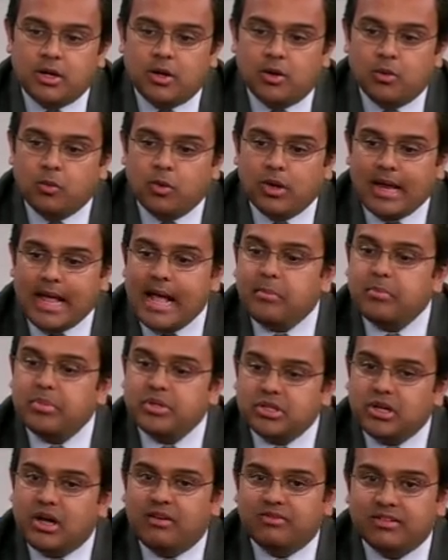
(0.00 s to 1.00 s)
what
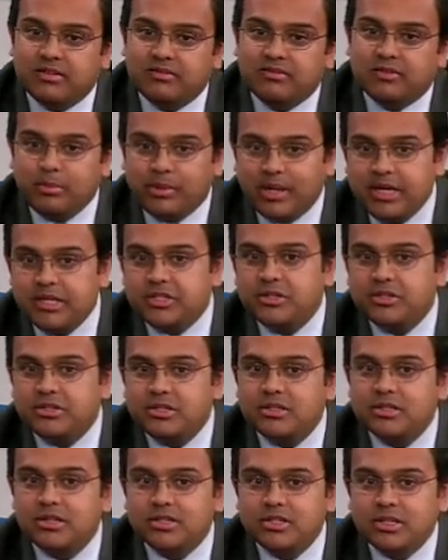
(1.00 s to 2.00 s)
happens often for patients
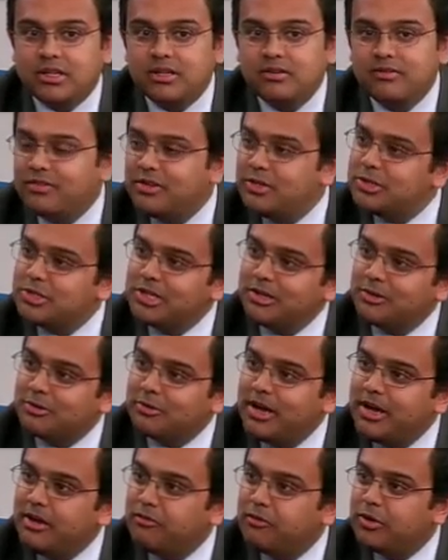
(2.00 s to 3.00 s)
is there's a confusing
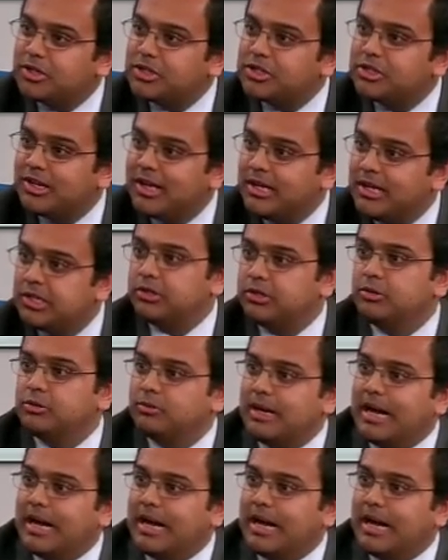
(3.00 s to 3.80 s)
array of what should I do.